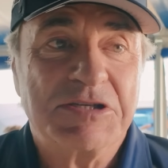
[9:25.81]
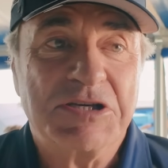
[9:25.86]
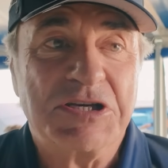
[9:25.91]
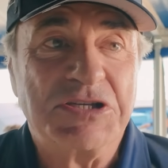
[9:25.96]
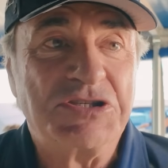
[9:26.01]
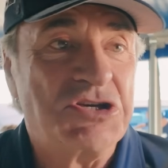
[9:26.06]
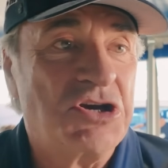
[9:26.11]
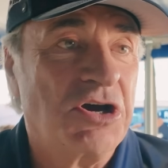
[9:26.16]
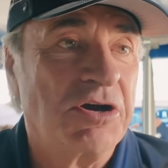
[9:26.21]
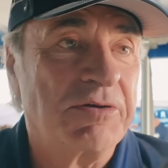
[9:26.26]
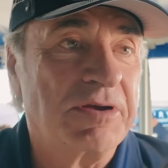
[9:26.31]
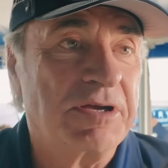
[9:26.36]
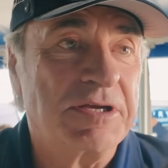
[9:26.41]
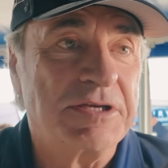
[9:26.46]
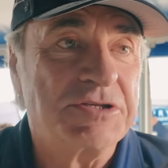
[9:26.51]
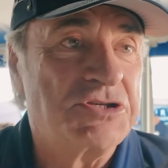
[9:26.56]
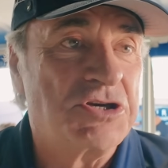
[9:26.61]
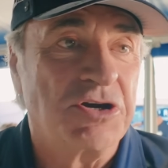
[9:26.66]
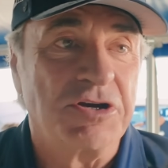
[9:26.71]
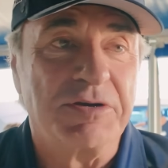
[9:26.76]

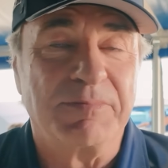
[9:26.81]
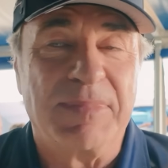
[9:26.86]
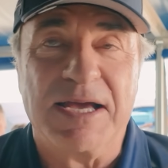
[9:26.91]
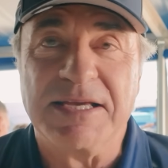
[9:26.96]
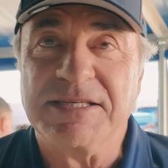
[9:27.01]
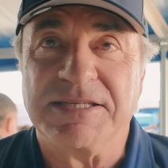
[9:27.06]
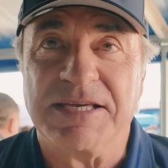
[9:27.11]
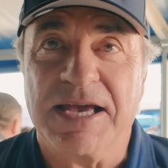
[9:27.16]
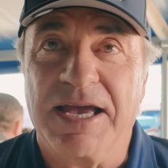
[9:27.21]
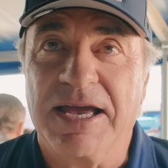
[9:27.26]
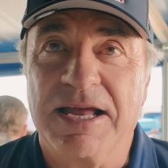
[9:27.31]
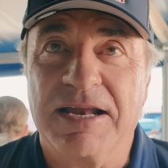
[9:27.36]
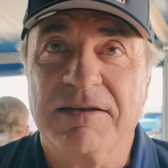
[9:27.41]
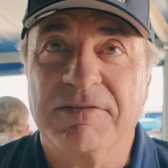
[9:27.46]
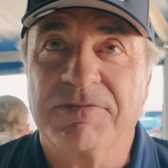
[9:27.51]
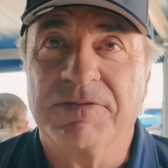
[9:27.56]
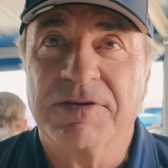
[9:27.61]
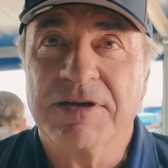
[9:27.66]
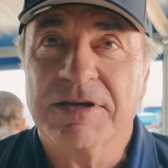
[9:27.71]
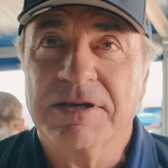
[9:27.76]
enjoying myself,
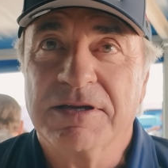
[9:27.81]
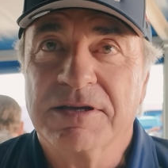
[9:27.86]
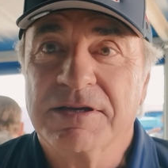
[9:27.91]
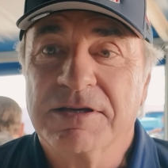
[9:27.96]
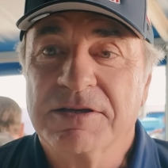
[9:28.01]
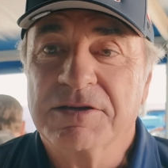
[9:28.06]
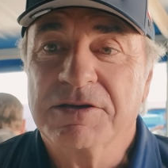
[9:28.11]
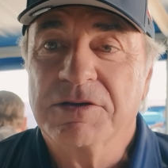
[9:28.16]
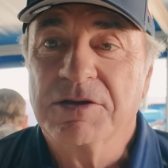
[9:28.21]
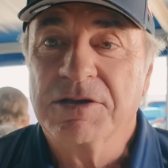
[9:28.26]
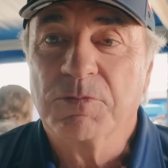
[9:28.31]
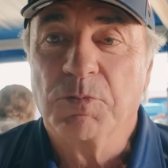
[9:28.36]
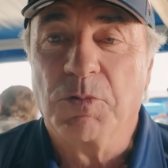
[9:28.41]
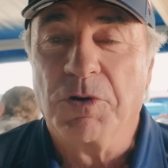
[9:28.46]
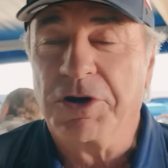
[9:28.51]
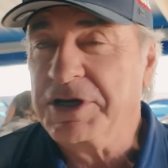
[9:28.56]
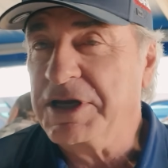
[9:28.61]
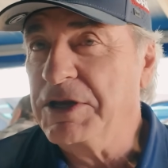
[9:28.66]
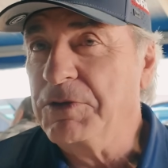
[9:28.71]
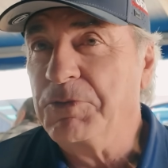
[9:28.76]

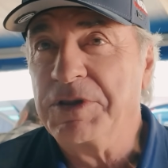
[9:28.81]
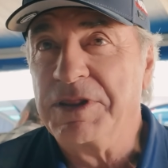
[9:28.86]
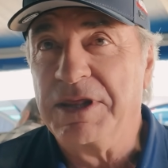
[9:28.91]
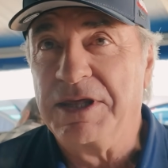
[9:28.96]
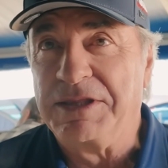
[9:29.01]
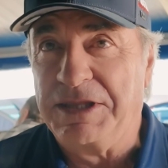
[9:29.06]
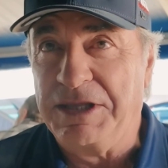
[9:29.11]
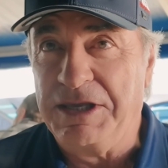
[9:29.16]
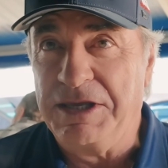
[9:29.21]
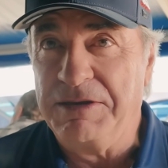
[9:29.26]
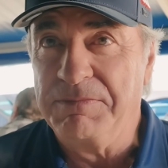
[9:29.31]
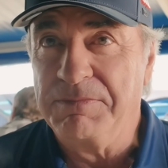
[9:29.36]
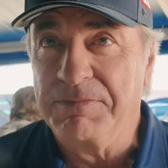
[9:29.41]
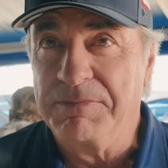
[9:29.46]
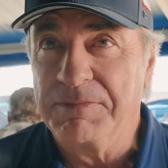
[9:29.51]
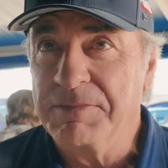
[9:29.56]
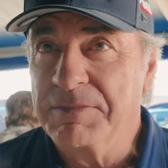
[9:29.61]
working with the team,